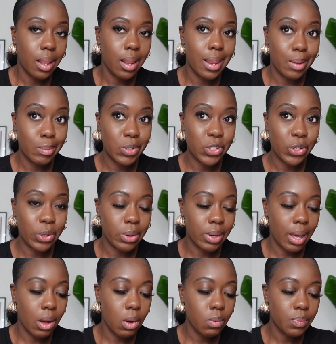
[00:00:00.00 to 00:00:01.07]
let me show you
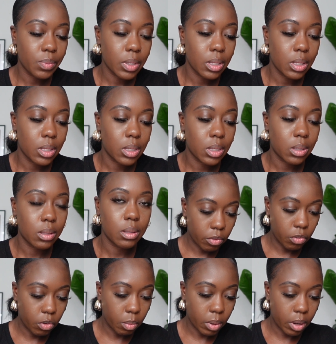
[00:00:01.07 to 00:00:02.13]
now
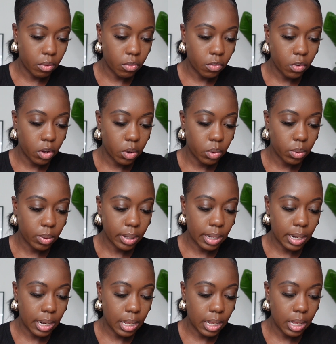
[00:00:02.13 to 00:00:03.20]
through my phone
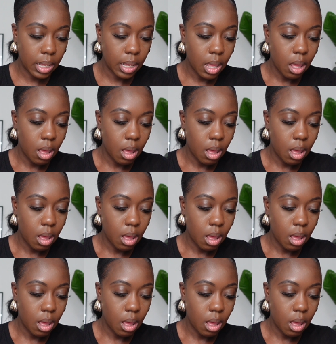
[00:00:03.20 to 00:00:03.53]
quickly.